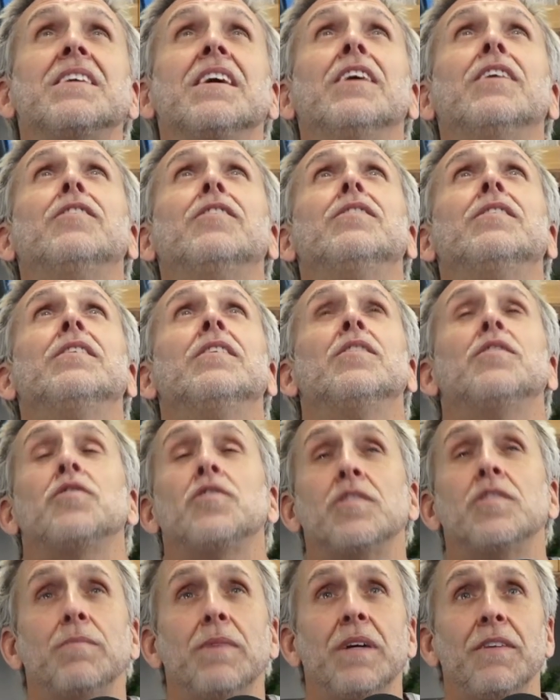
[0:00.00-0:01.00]
under the
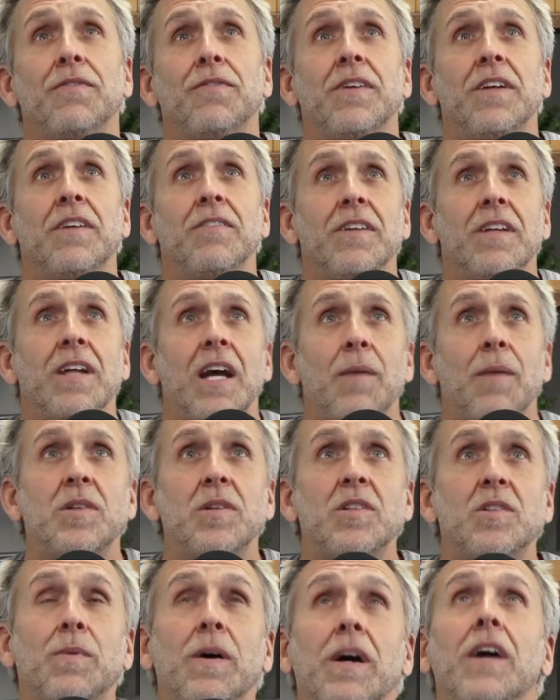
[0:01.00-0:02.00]
ocean, my favorite happy
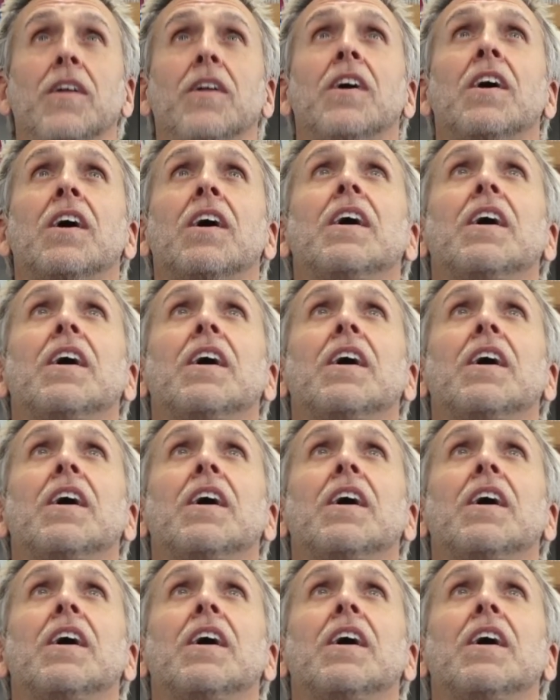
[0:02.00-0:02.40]
spot,